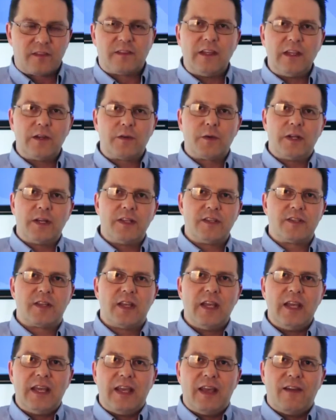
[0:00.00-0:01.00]
The secret
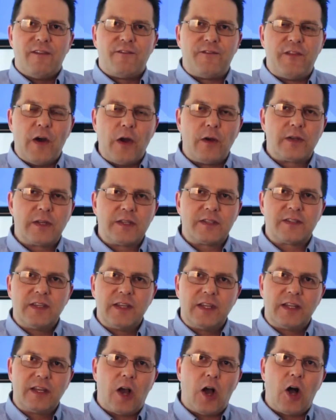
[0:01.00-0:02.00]
is
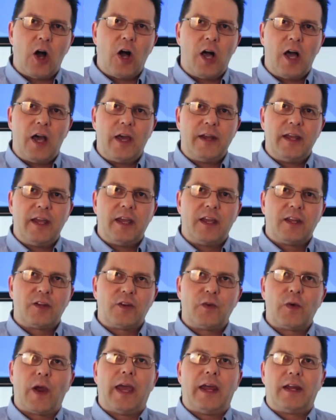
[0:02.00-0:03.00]
focusing on
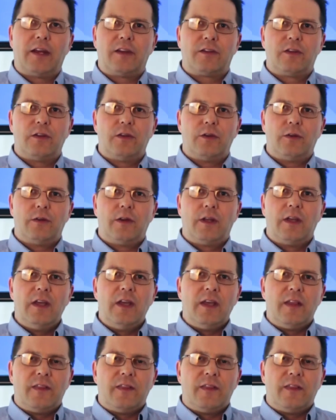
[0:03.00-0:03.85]
gratitude.